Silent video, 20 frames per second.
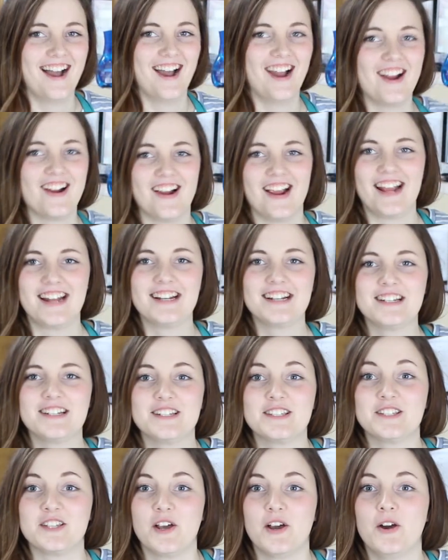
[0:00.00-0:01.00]
All right,
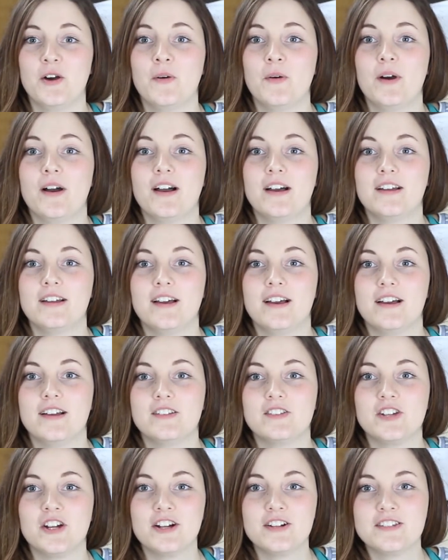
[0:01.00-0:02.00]
so
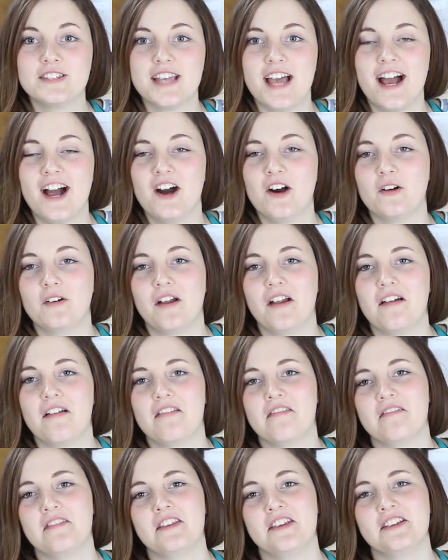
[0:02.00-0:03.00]
turns out
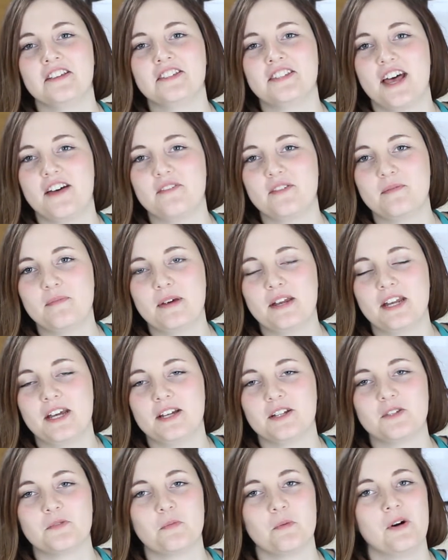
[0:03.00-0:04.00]
the 7
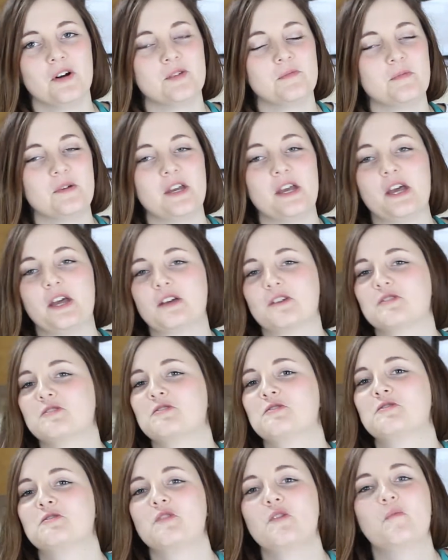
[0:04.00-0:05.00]
minutes was being
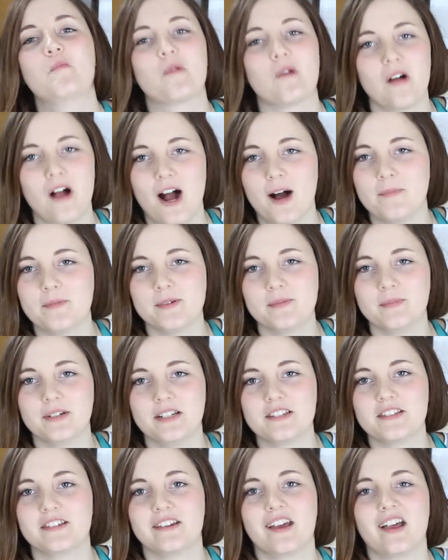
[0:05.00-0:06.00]
super
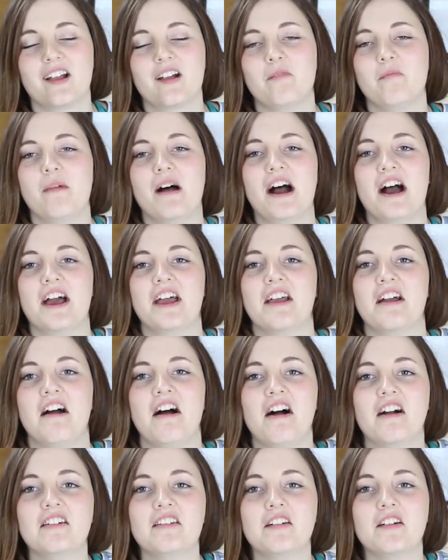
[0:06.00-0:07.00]
optimistic. My
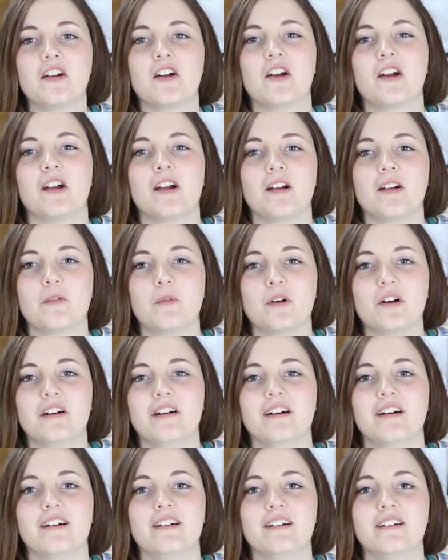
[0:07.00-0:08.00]
hunger
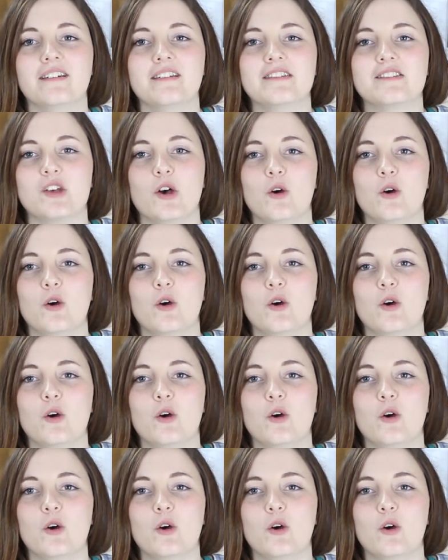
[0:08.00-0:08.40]
was